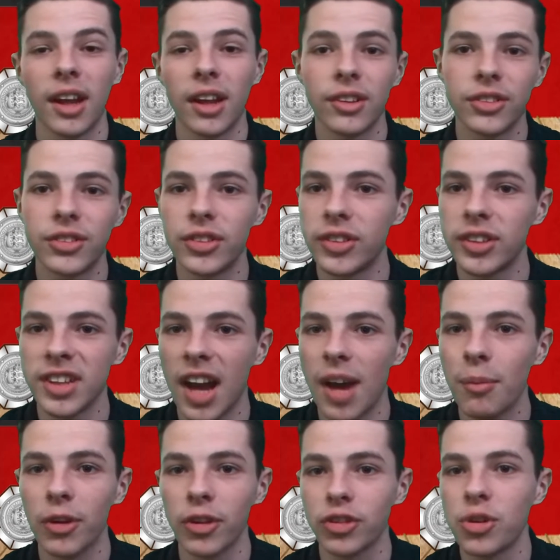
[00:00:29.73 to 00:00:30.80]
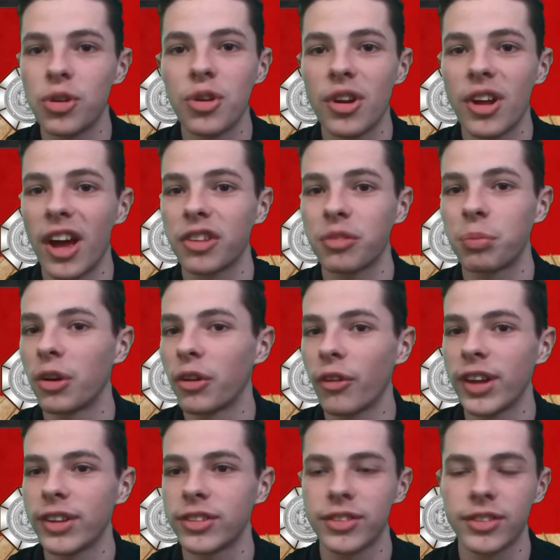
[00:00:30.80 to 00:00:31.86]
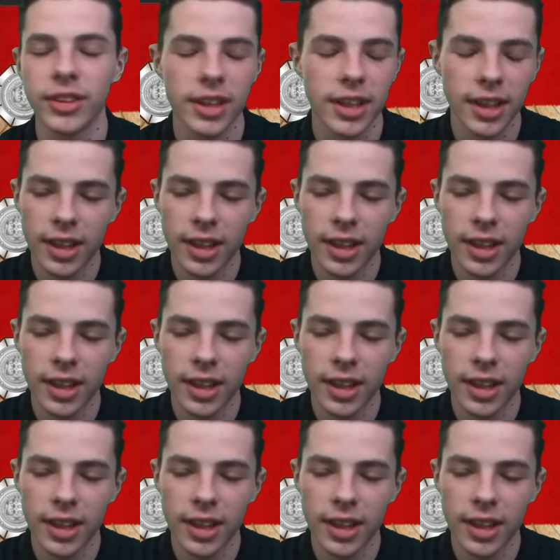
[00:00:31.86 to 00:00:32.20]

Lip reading: just to see how much True Gunnar has progressed.